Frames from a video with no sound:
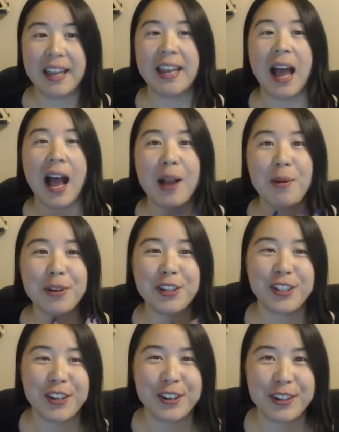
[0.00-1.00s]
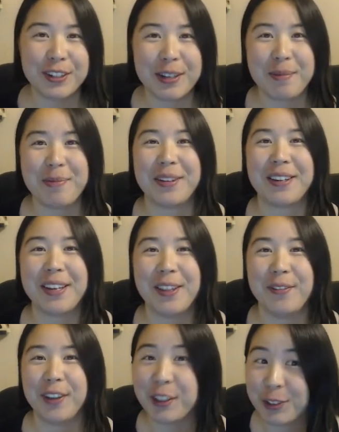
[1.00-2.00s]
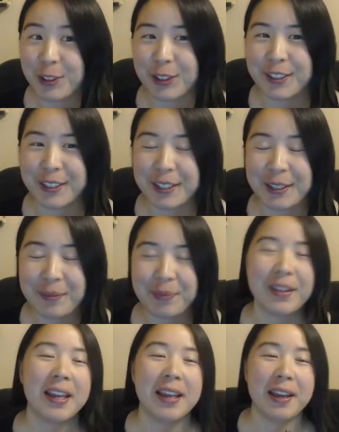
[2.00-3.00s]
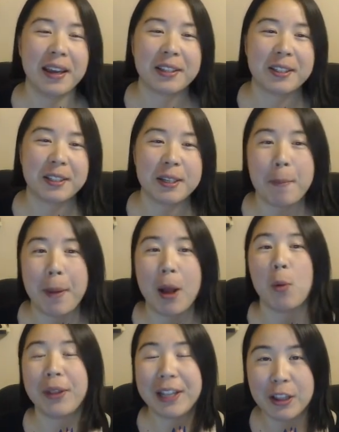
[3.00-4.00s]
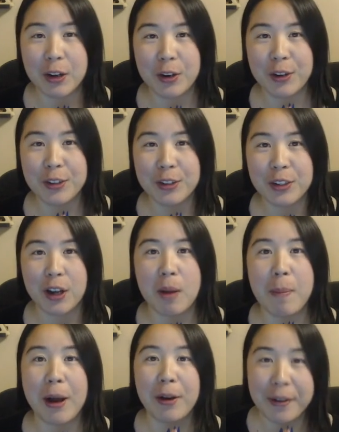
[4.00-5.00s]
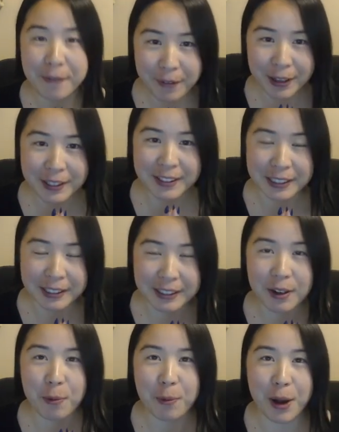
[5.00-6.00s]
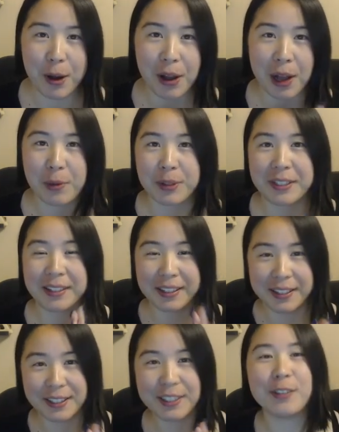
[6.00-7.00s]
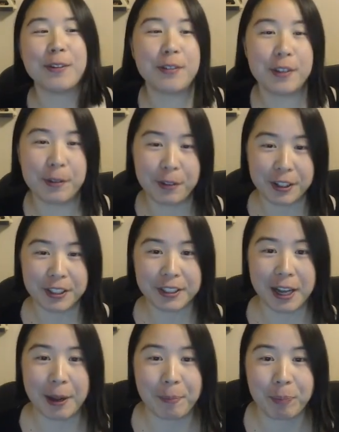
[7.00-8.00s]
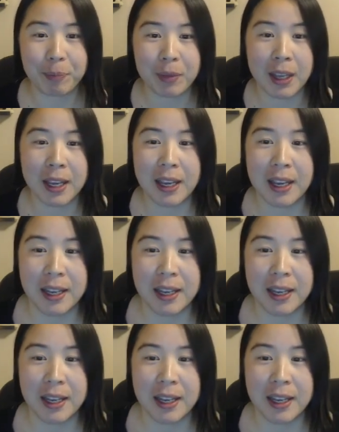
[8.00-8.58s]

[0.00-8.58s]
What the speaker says: Today I will share something kind of interesting. It's about what I learned about investing while I was in casino for the first time.